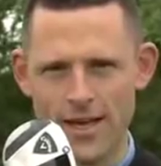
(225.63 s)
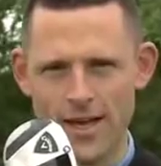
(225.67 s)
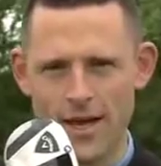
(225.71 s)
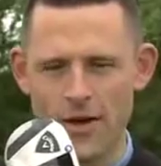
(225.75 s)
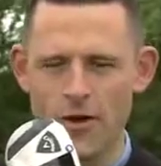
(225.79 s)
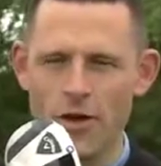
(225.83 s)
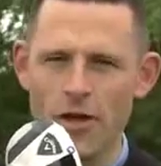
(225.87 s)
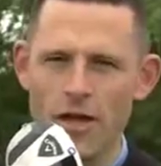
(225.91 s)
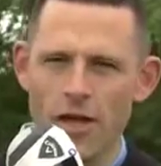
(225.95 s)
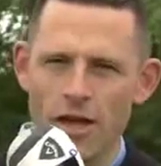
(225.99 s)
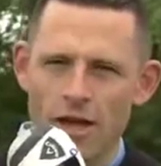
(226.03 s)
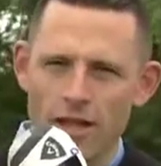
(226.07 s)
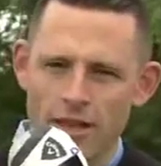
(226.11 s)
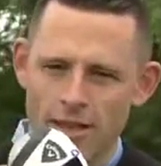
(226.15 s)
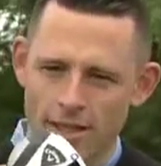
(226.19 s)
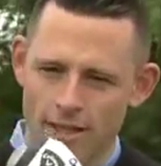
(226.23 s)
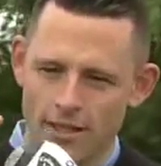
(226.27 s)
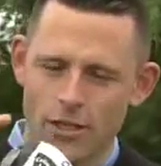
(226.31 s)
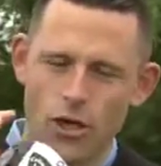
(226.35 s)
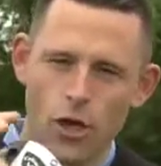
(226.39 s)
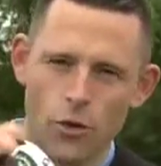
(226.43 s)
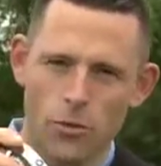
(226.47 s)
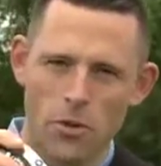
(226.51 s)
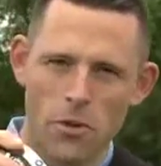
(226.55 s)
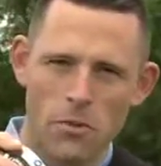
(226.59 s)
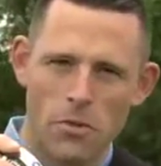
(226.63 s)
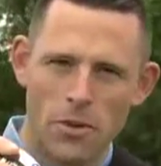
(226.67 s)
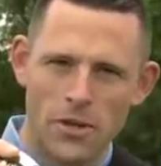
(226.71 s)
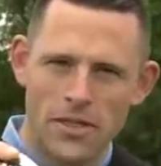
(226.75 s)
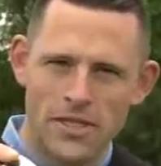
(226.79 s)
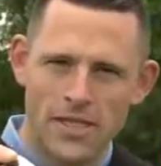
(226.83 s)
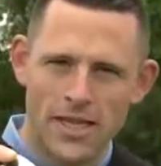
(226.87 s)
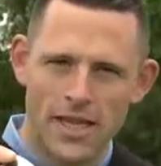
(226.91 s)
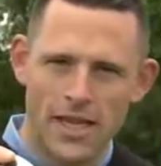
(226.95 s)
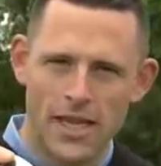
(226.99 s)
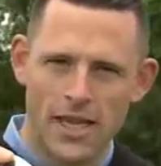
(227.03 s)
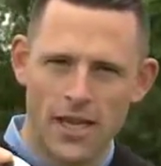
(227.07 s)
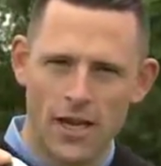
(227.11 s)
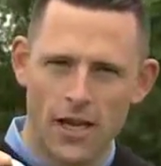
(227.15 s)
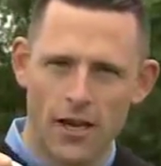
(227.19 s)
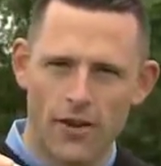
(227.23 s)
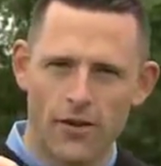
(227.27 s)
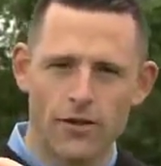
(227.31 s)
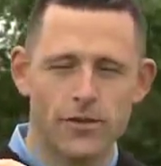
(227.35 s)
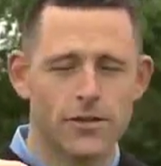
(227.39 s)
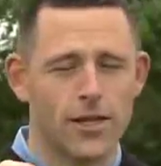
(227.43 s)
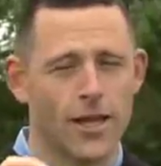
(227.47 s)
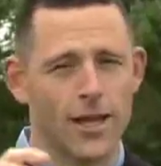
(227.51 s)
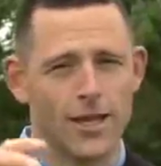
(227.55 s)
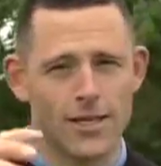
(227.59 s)
Now, this club in particular,
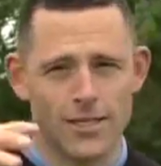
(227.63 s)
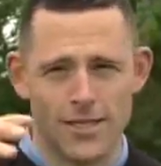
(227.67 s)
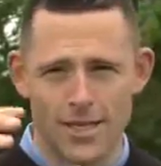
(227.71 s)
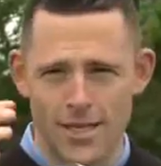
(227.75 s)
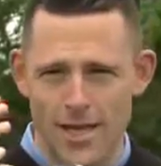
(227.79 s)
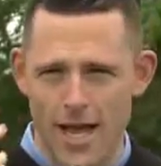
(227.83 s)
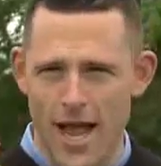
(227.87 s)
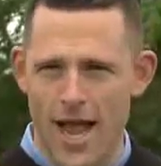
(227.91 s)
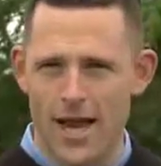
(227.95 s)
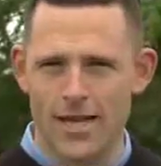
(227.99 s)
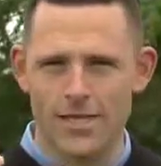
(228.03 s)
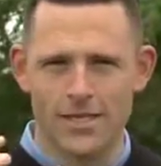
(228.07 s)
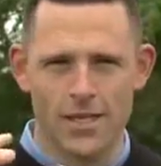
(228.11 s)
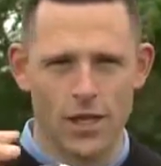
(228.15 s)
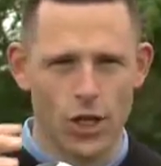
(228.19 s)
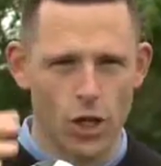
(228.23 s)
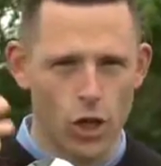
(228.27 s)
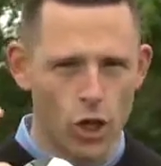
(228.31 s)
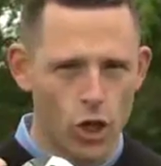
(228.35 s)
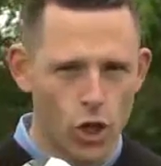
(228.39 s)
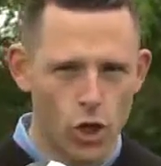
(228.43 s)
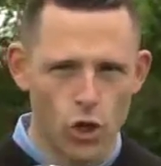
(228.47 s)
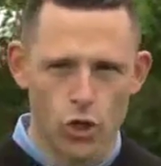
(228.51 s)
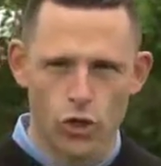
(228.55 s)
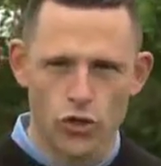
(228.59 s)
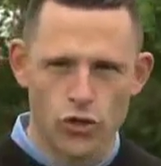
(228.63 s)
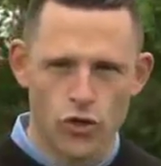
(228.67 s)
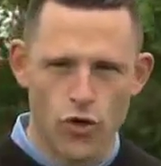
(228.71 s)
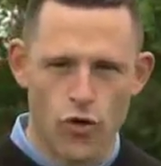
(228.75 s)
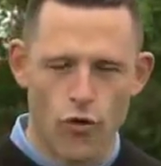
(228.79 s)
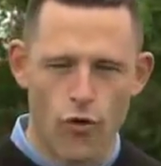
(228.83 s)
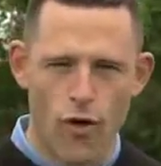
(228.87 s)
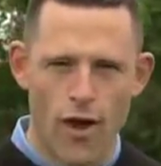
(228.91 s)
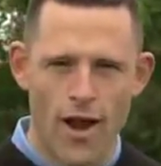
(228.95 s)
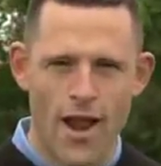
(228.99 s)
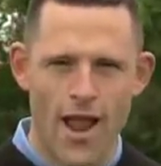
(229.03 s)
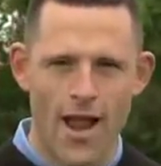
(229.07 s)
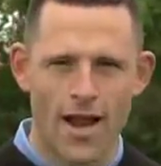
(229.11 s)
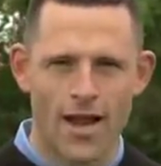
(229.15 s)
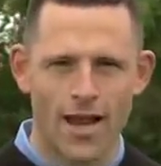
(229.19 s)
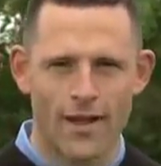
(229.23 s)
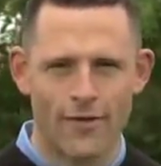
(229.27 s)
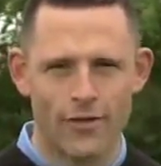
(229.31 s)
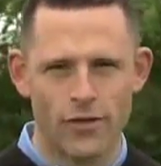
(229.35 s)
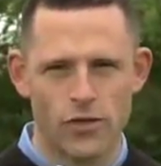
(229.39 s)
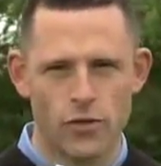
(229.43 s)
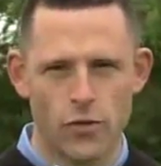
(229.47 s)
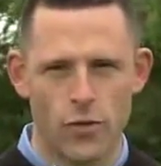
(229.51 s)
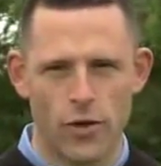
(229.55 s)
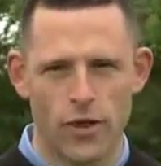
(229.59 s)
it's nice, it looks great. I
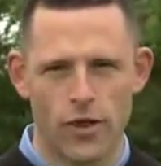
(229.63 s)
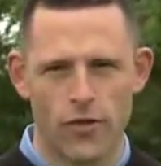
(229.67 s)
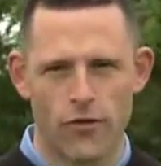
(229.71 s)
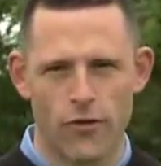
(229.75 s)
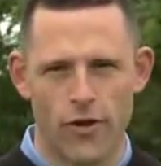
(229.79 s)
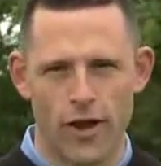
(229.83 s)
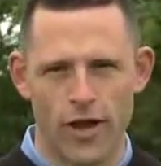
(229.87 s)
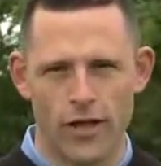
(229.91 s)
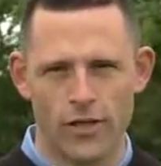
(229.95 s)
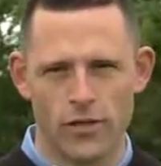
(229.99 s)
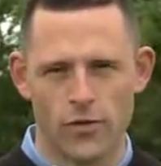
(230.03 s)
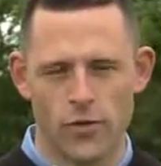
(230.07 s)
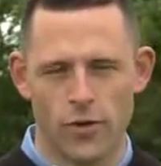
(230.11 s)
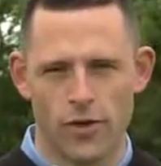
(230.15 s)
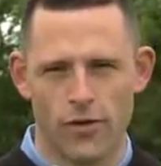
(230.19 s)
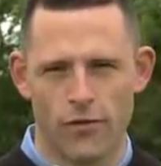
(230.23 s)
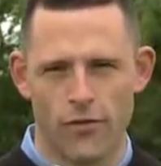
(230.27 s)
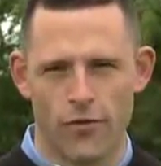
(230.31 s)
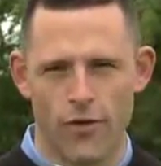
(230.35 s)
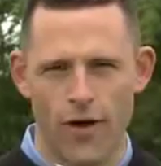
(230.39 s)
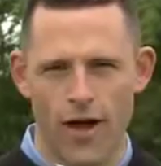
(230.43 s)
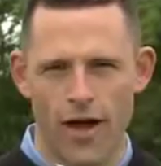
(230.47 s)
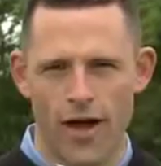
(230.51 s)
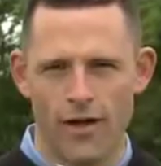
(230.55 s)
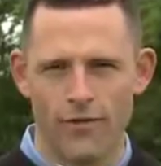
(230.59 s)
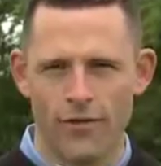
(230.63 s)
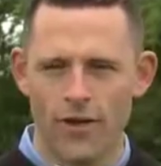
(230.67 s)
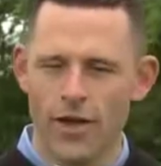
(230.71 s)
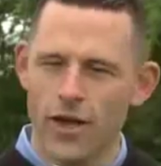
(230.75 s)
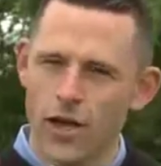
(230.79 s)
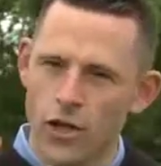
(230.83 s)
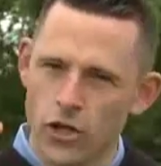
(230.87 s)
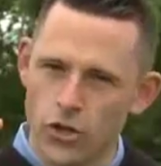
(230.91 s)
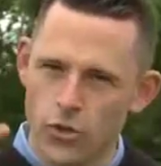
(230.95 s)
gave it 23 out of 25.